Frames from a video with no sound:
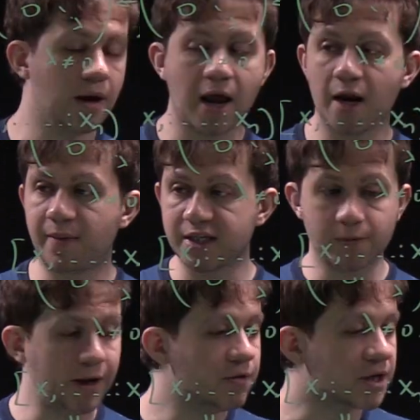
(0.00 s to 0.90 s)
And by the
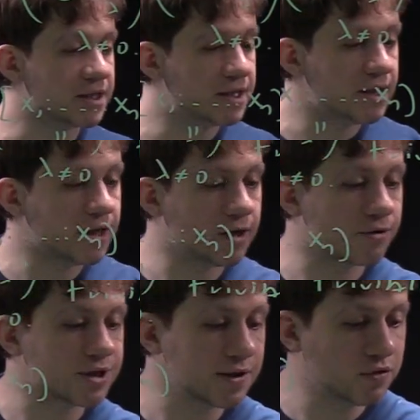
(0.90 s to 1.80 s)
way, you can see here
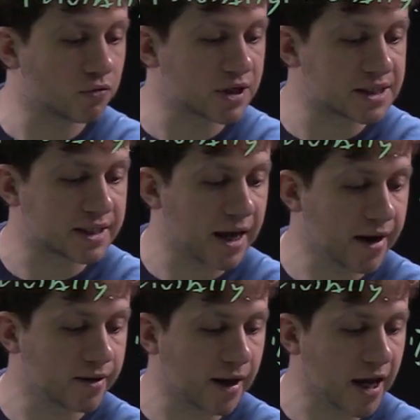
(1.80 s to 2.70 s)
that if you
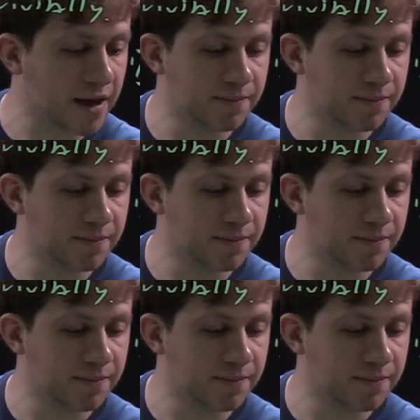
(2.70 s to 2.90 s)
rescale A,